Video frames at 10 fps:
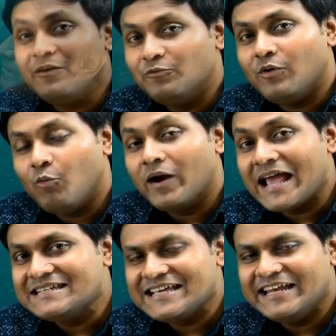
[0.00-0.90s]
what
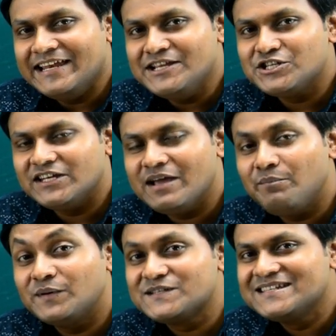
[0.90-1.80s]
I said initially, a
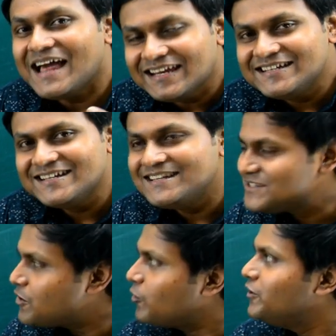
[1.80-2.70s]
personality
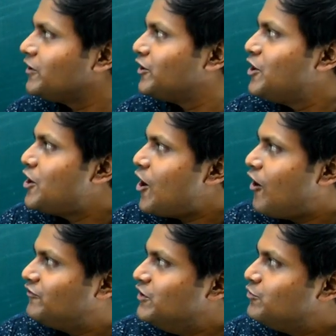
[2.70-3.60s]
disorder
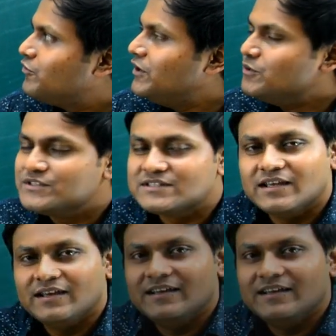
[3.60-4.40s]
of neutrinos.